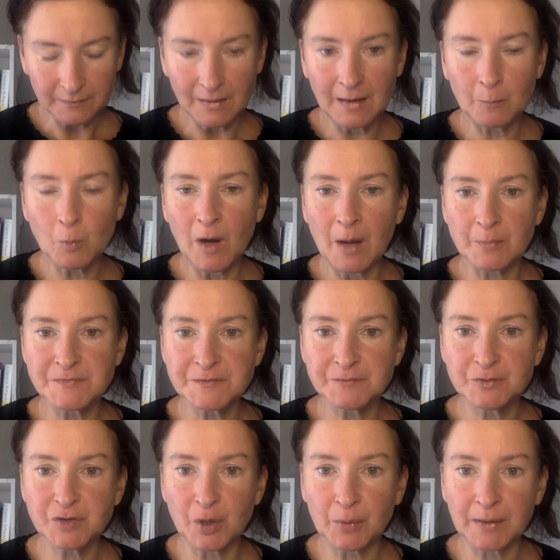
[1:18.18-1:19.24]
and what happens if
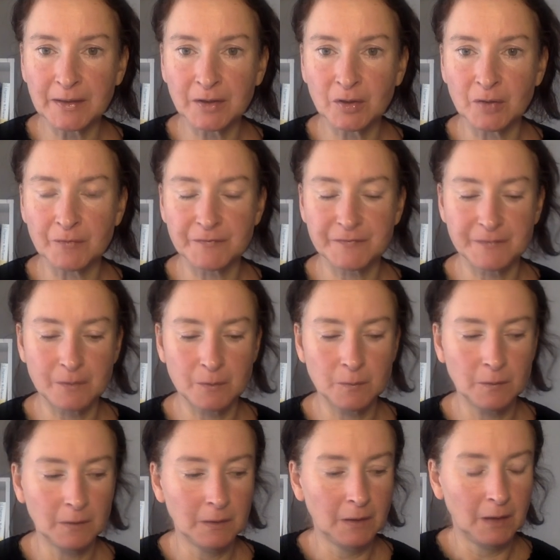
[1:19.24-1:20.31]
you don't get enough. So
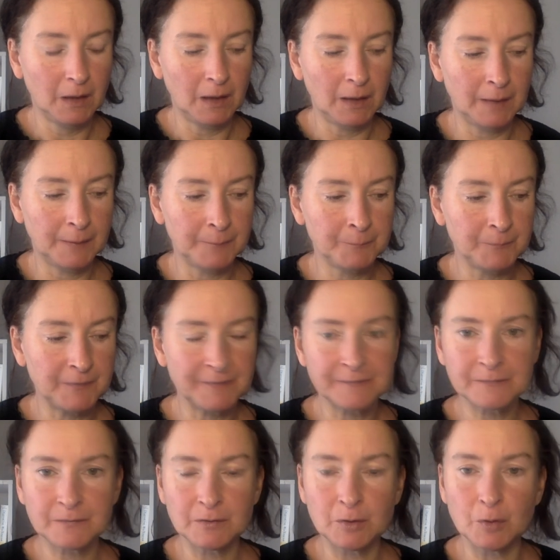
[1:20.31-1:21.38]

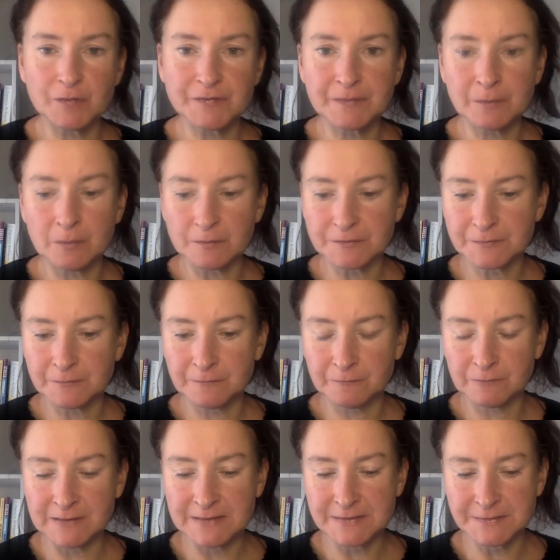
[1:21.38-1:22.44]
there's lots and lots of
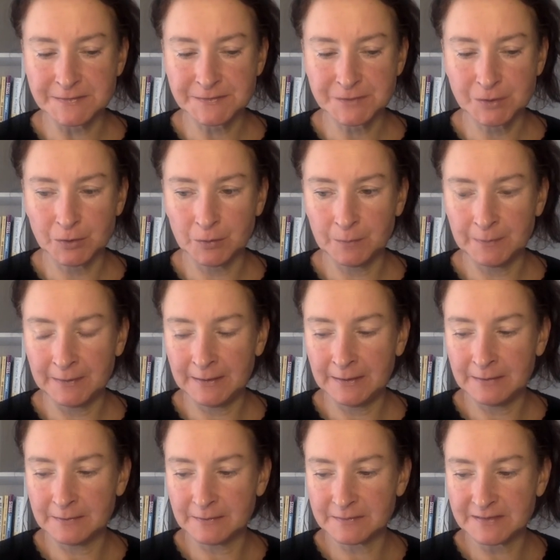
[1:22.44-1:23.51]
reasons to
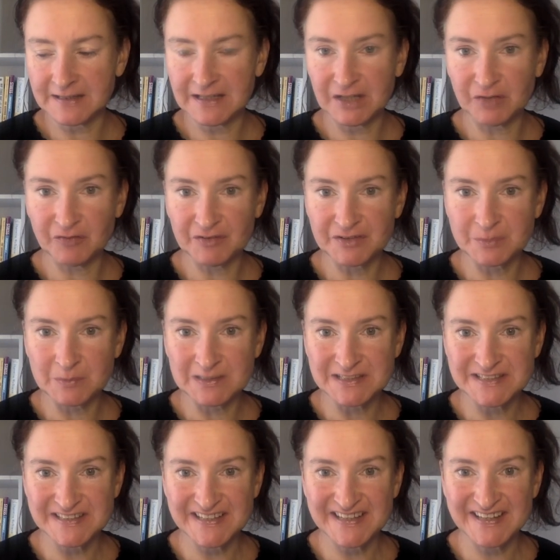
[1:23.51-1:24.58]
be taking
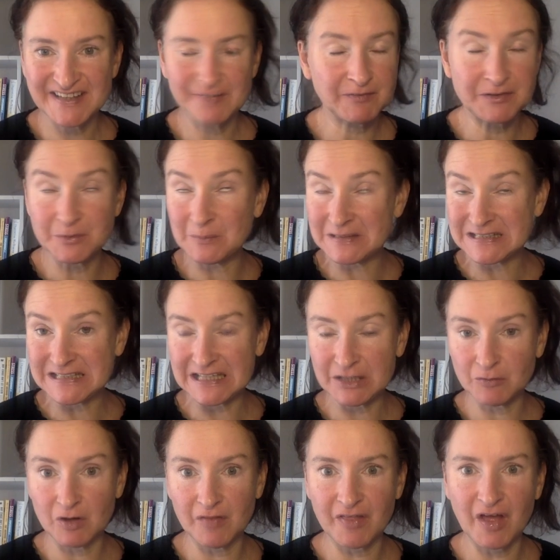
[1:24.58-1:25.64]
vitamin D
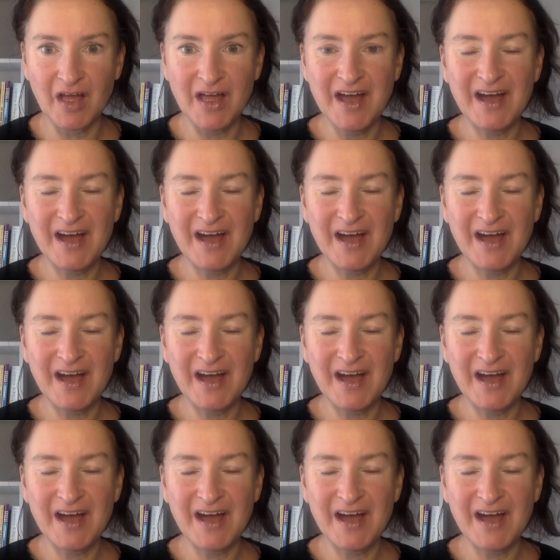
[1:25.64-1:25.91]
rather,